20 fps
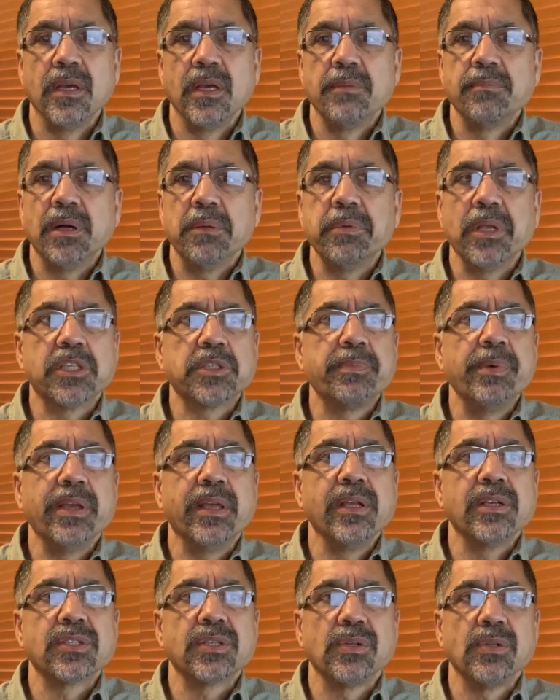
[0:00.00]
Public
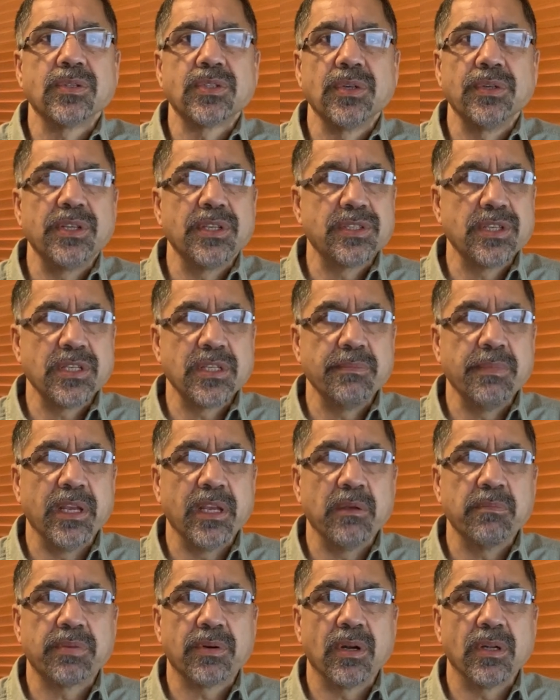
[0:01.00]
speaking is also a
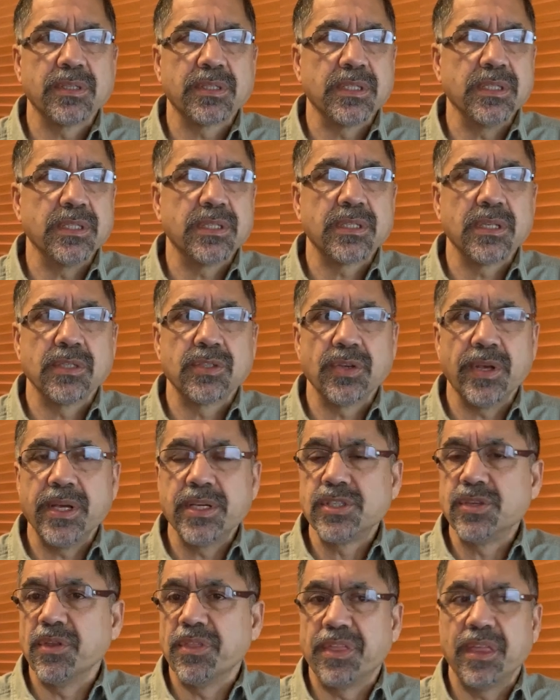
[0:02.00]
decision-making process. So
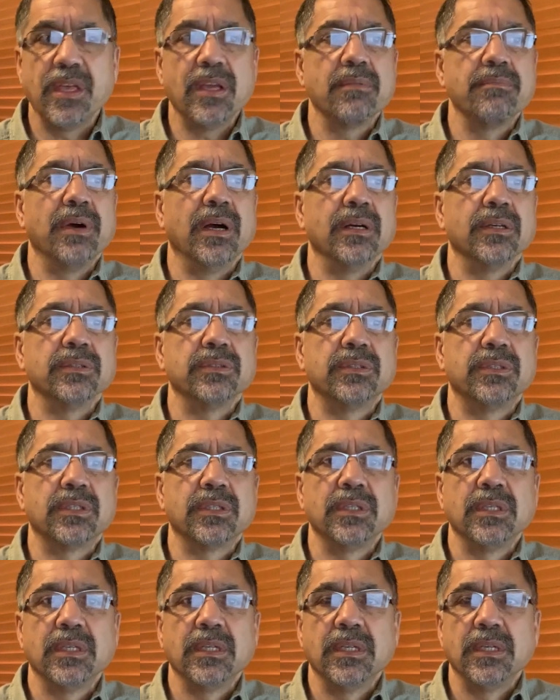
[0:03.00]
as you think about
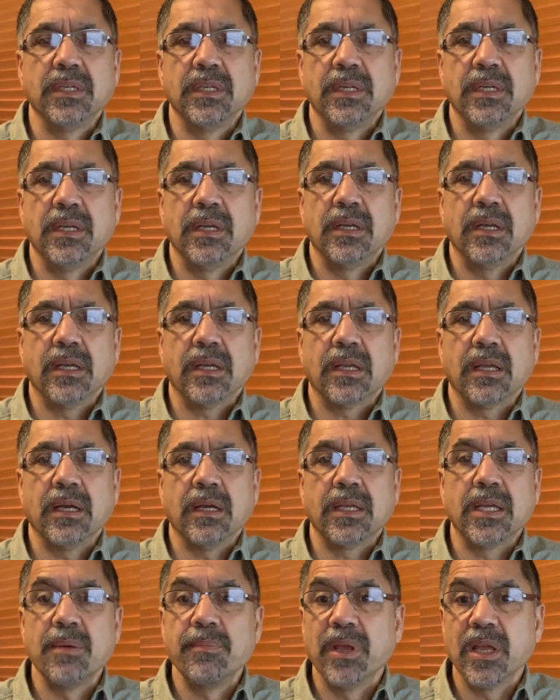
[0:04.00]

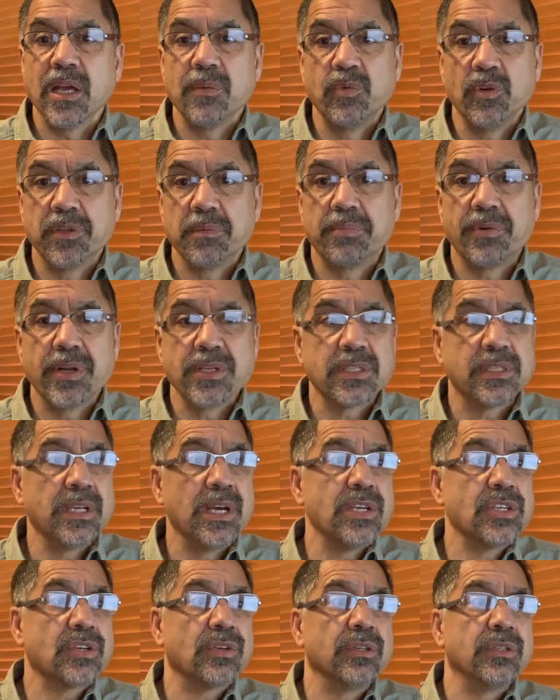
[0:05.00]
coming up with a
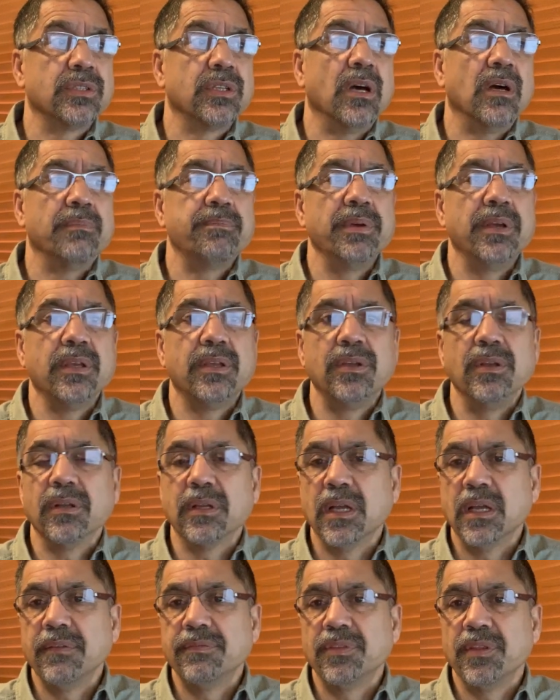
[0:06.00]
presentation or topic, you'll
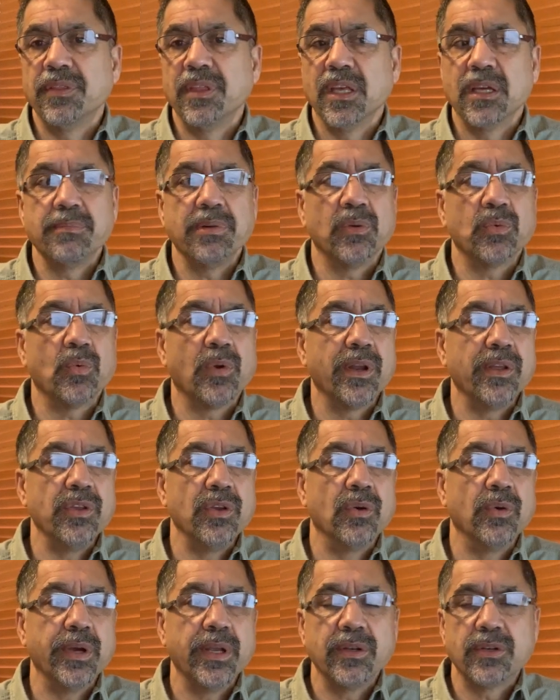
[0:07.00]
have to think about what are
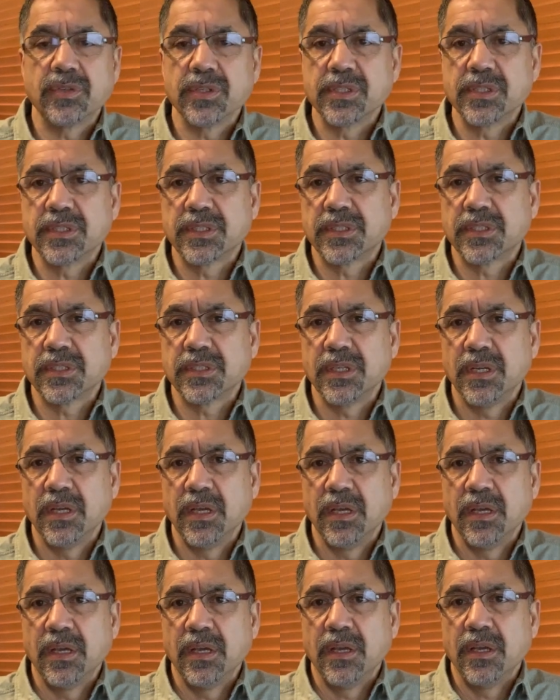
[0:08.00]
your interests.
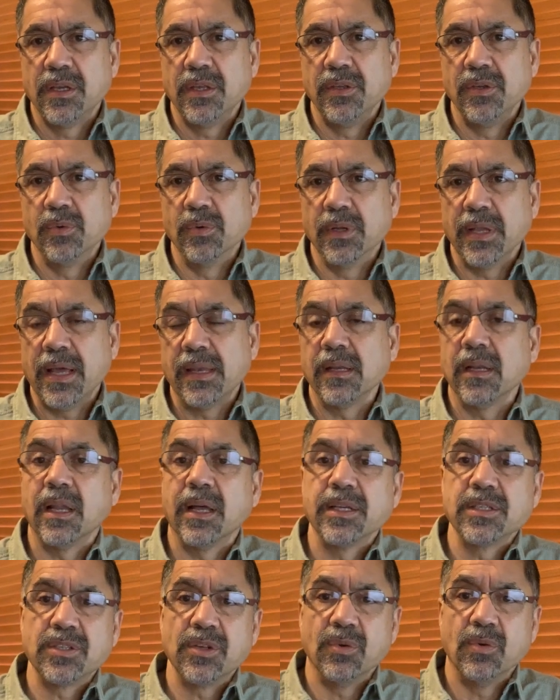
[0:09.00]
You will
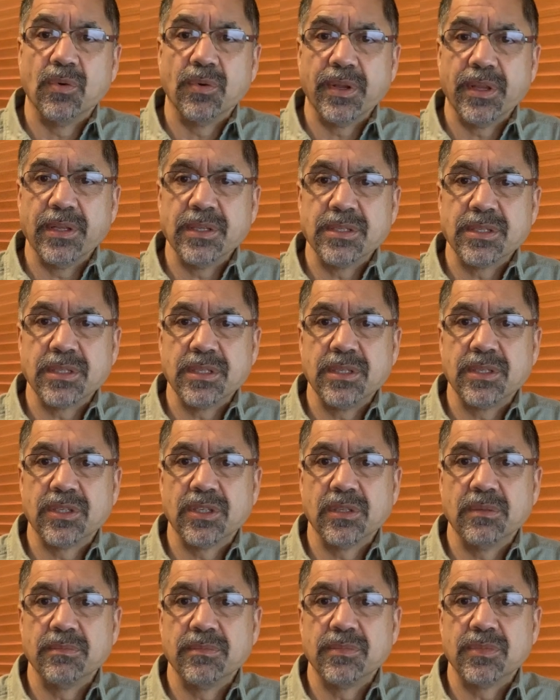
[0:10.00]
analyze the audience in
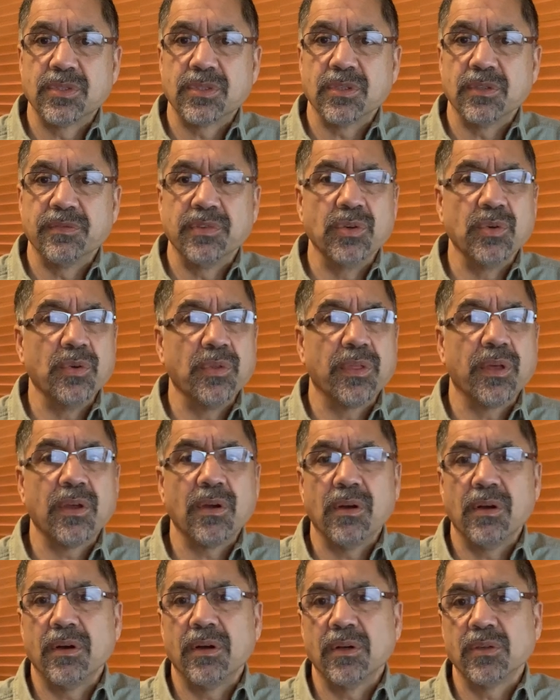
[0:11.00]
terms of who they
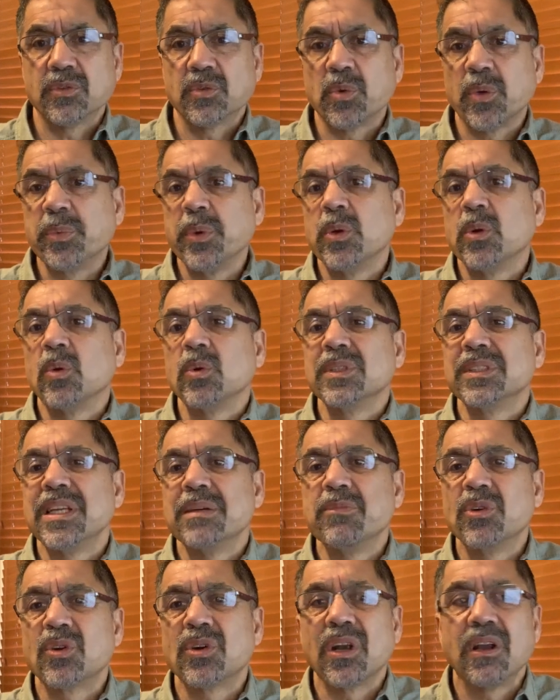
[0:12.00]
are. It's what we call
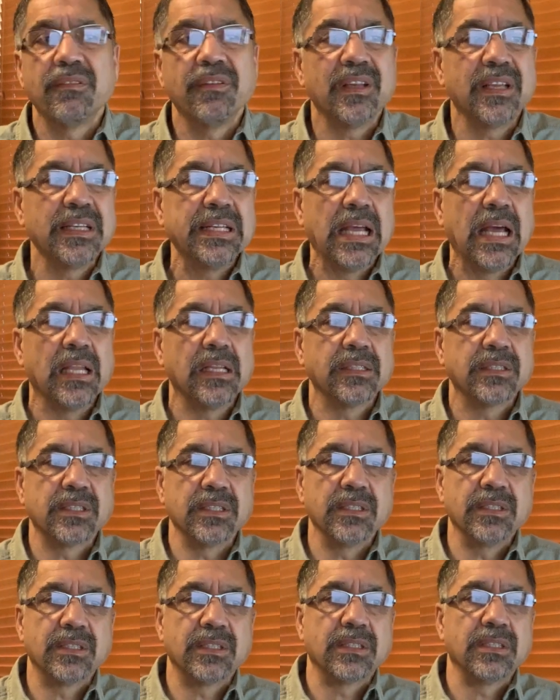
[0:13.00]
demographic
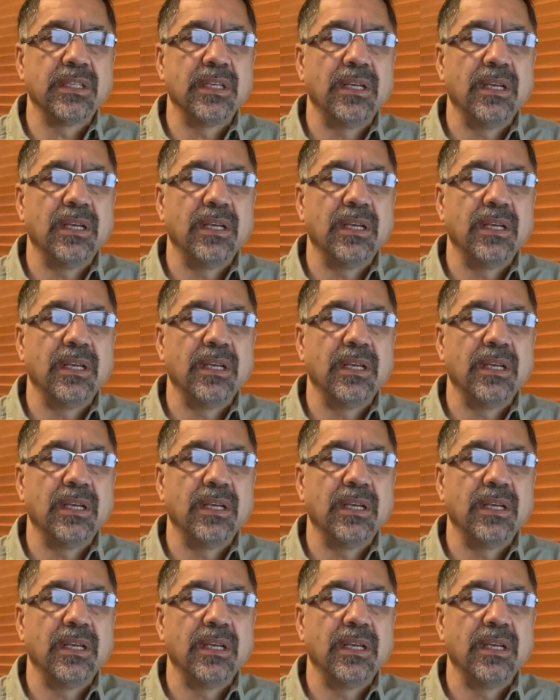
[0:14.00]
analysis.